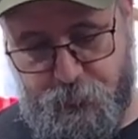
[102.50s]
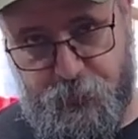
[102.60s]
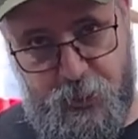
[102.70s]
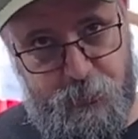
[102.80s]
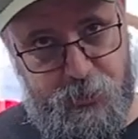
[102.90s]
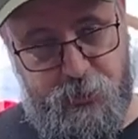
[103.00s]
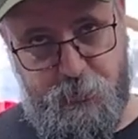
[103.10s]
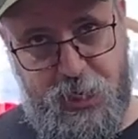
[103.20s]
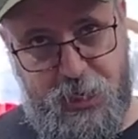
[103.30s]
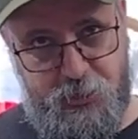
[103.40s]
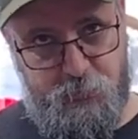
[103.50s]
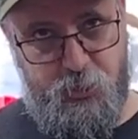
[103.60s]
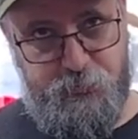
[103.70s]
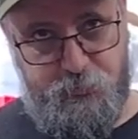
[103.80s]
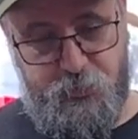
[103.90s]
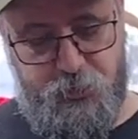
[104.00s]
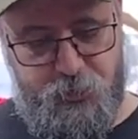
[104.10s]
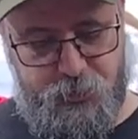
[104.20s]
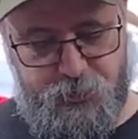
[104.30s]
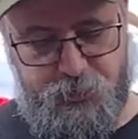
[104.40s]
fibers on the back of the bow further
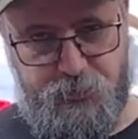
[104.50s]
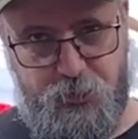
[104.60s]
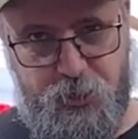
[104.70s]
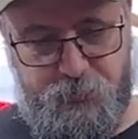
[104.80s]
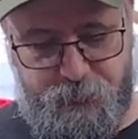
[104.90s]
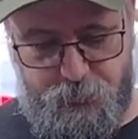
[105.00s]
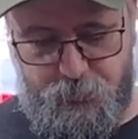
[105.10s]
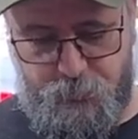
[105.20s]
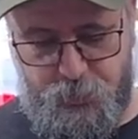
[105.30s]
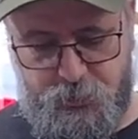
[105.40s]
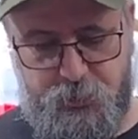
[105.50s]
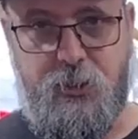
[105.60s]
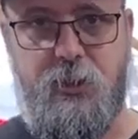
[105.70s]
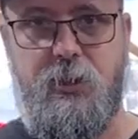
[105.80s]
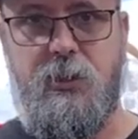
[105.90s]
because he's drawn it further. But it's going